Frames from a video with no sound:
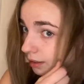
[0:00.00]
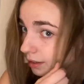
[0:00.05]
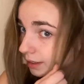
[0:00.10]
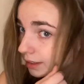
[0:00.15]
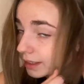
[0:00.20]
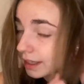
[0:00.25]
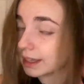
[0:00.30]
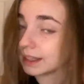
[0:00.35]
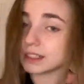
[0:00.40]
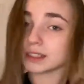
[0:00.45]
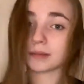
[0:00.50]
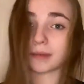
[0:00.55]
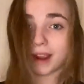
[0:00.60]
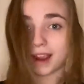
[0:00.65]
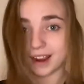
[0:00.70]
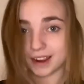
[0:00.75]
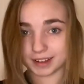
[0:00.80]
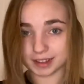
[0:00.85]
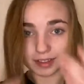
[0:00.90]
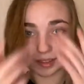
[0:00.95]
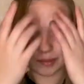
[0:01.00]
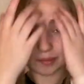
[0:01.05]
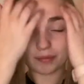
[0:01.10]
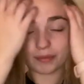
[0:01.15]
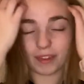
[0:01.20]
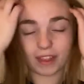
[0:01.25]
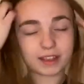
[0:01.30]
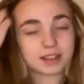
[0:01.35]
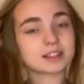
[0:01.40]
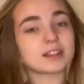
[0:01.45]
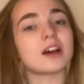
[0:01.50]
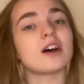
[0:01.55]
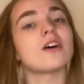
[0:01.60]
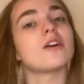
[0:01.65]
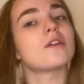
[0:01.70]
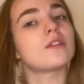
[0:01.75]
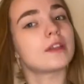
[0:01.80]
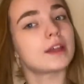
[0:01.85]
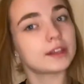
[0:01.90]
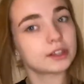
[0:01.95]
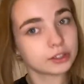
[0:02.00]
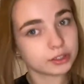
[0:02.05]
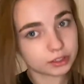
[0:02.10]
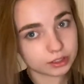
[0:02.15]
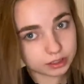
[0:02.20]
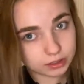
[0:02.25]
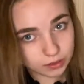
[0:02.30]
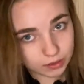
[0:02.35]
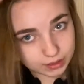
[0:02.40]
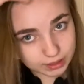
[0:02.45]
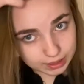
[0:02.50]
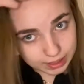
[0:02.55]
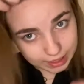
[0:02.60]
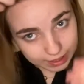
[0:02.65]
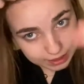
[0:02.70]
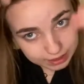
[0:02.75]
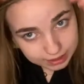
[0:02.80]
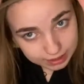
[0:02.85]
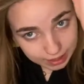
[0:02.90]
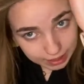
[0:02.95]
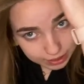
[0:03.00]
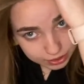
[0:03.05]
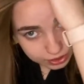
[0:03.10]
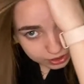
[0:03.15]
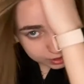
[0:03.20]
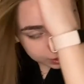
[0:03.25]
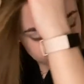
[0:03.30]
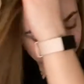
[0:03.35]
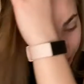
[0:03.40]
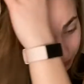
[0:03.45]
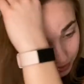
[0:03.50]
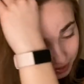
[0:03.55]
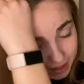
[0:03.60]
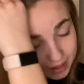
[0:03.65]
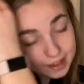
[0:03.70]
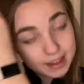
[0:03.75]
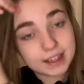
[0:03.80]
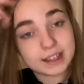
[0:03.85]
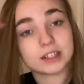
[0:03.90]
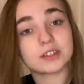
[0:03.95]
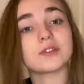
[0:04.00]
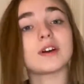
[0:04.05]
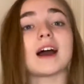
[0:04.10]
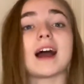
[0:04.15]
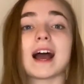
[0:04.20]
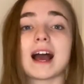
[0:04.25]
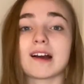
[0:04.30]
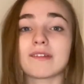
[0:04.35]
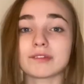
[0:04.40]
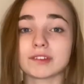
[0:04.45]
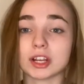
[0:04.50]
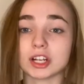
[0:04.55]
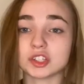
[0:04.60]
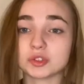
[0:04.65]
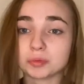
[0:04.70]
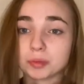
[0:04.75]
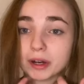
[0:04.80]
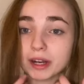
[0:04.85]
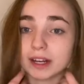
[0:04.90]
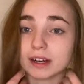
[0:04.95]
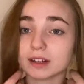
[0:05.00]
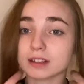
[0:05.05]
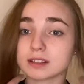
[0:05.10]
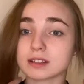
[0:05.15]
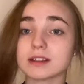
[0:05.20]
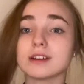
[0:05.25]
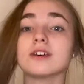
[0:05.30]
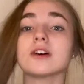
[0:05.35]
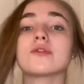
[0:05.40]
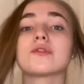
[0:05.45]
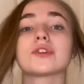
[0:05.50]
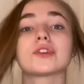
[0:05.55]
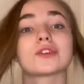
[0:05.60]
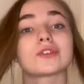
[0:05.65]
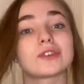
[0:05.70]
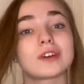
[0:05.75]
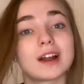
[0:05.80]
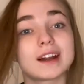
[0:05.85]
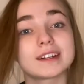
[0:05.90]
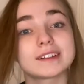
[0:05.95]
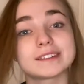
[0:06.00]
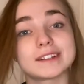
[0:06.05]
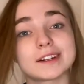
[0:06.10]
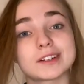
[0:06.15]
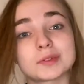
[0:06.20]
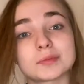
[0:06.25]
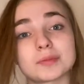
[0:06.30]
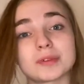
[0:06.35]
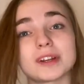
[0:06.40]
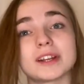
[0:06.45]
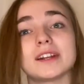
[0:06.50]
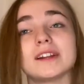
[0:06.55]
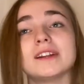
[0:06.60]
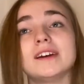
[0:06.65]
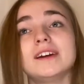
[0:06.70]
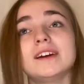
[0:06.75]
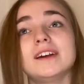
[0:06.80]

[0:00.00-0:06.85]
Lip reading: get into my eyes. So then you're just going to take a section and do a half Dutch braid. So if you don't know how to Dutch braid,